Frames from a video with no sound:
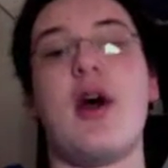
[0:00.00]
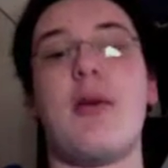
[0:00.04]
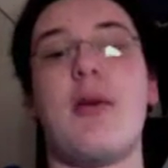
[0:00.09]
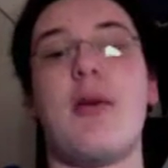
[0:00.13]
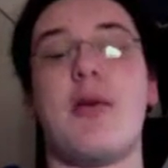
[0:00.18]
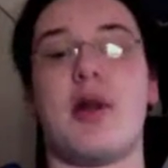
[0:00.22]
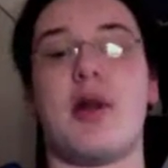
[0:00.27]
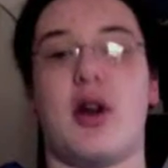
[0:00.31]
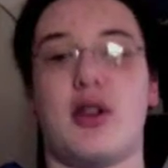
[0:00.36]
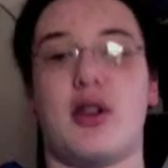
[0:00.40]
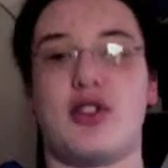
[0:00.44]

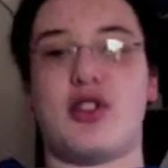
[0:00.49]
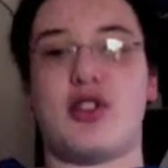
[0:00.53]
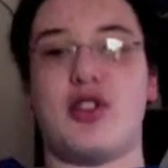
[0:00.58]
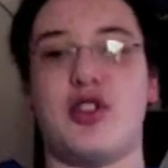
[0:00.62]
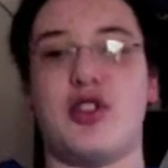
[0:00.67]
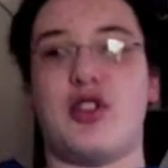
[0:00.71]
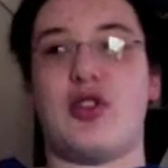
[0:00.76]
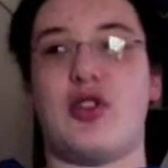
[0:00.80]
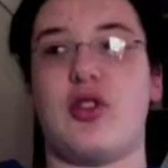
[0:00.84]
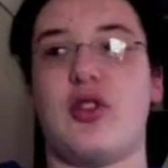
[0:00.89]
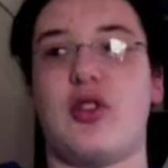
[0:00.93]
but also
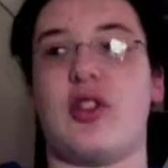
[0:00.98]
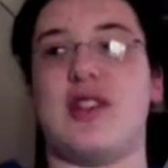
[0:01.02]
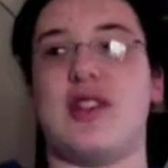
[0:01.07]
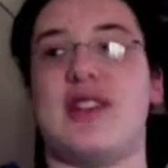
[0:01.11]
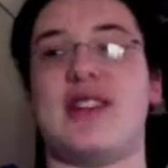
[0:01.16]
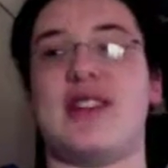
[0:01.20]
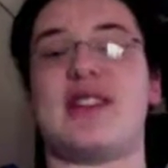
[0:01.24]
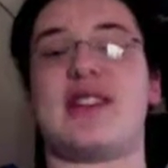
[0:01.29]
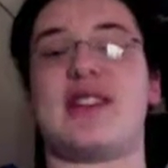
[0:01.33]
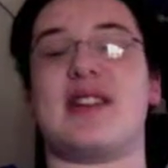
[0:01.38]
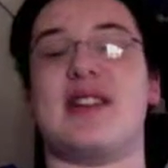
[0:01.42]
the
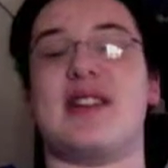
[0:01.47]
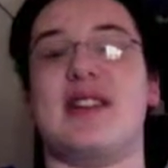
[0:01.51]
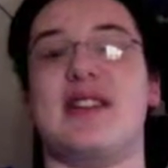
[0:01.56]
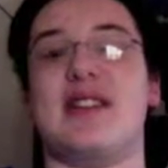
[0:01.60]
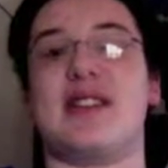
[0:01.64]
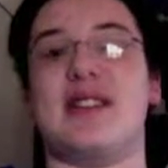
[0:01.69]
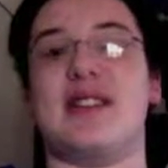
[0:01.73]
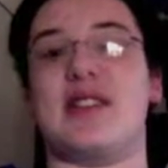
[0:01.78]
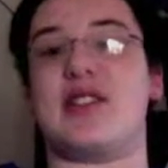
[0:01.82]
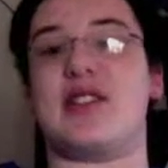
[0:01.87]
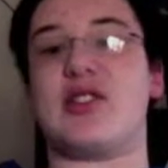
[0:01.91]
disk can
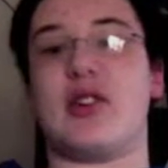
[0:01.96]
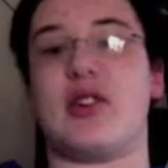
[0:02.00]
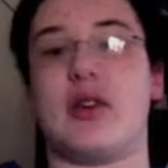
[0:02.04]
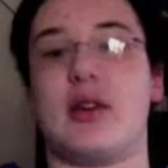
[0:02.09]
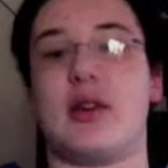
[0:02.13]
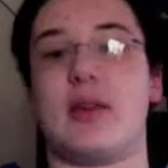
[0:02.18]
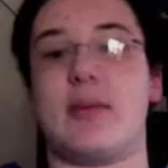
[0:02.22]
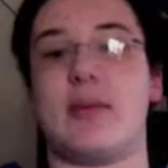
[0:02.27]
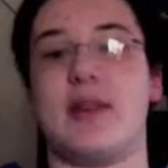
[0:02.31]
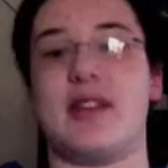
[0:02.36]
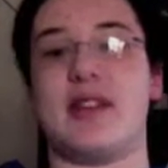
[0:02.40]
easily install
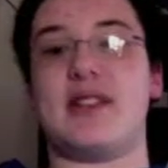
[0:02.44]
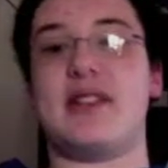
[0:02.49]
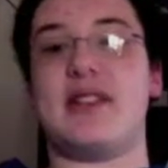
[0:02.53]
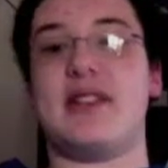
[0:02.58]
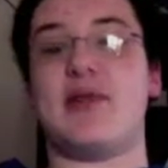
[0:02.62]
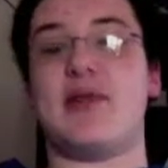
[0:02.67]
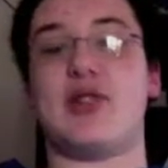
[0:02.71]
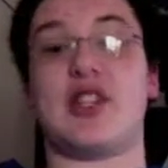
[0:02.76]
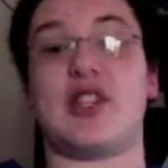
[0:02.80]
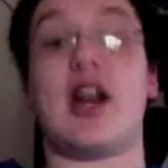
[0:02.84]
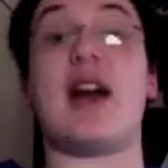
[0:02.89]
on a
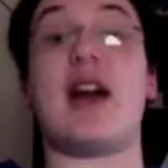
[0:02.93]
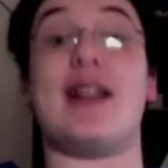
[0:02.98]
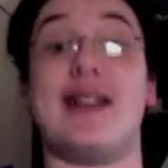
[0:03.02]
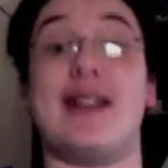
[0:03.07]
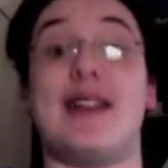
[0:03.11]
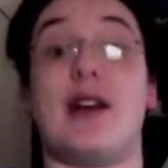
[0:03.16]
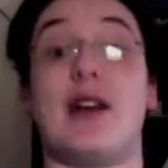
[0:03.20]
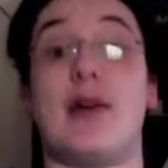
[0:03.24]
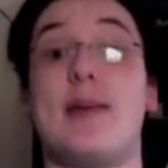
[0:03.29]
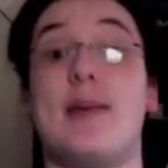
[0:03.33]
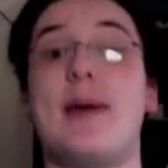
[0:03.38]
PC, which I
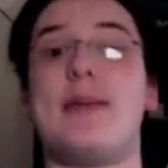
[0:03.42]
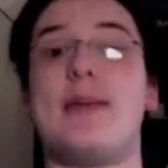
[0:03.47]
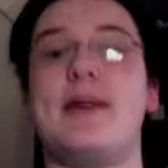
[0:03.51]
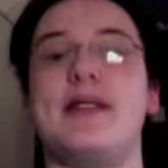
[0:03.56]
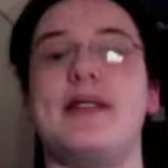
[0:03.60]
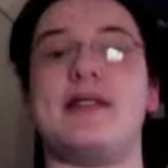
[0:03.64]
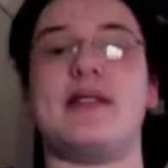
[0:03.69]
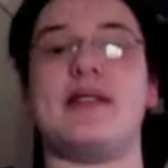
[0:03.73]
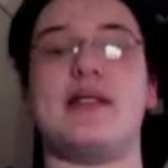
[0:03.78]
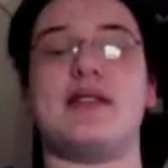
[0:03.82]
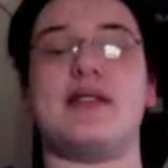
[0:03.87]
did on my
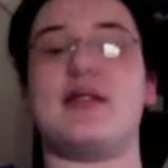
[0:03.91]
PC.